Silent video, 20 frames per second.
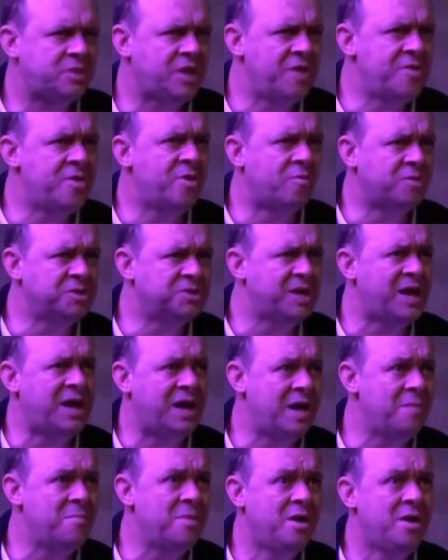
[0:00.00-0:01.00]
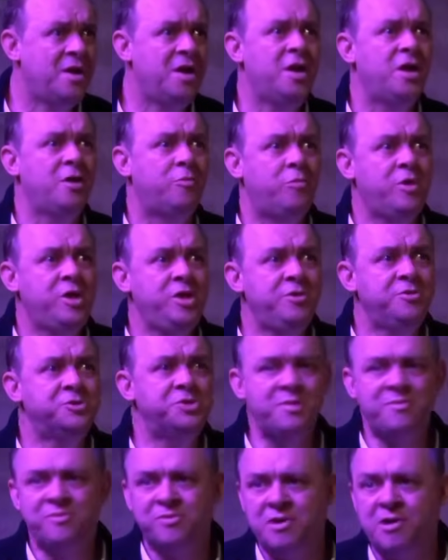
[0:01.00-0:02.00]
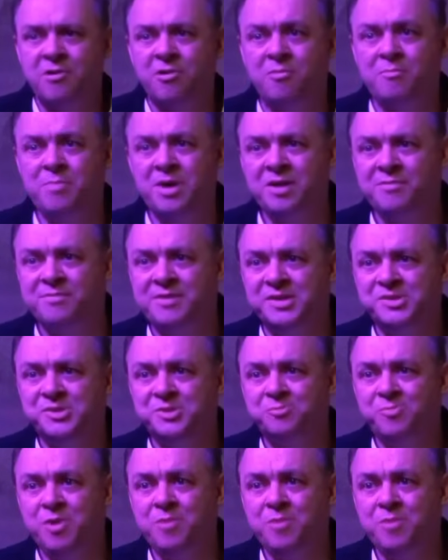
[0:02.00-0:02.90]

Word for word: And then over time, we use them for our own benefits.